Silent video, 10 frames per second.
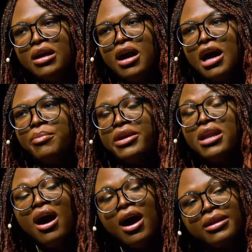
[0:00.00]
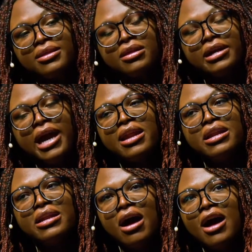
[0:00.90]
And honestly, had it
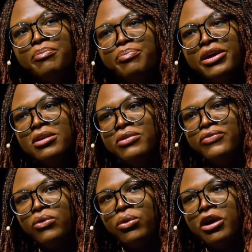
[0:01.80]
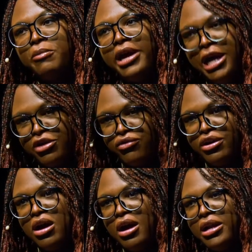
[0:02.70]
not been for
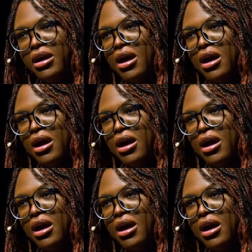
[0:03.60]
Patreon,